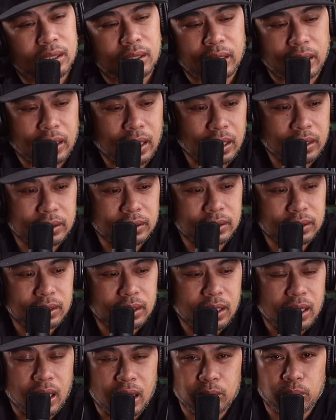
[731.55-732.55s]
Like I
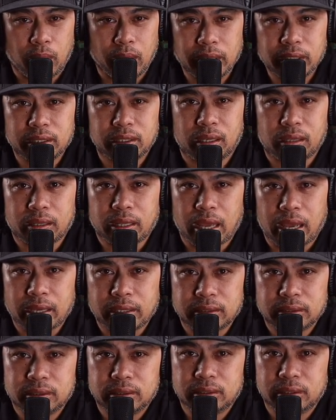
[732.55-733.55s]
I wanted all
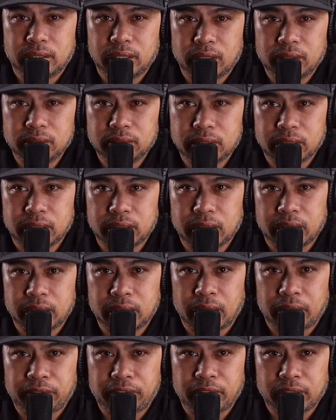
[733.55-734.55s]
that, you know, and
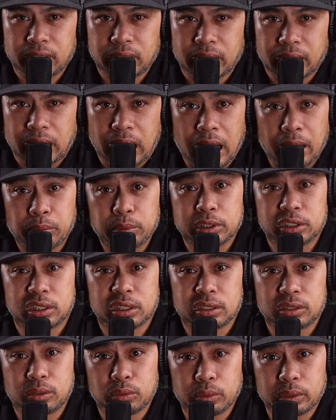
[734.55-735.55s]
and I felt like I was
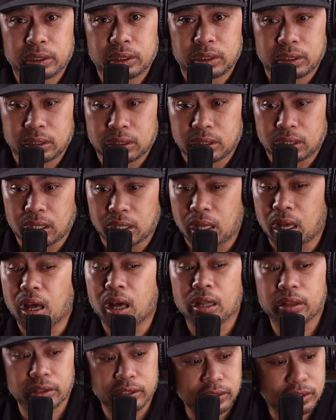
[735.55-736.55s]
just doing the
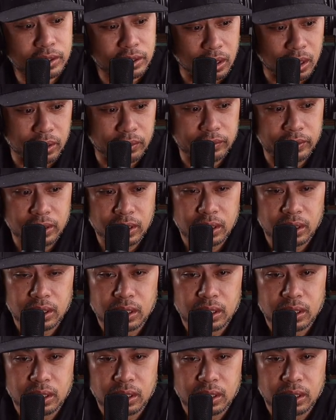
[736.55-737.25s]
other stuff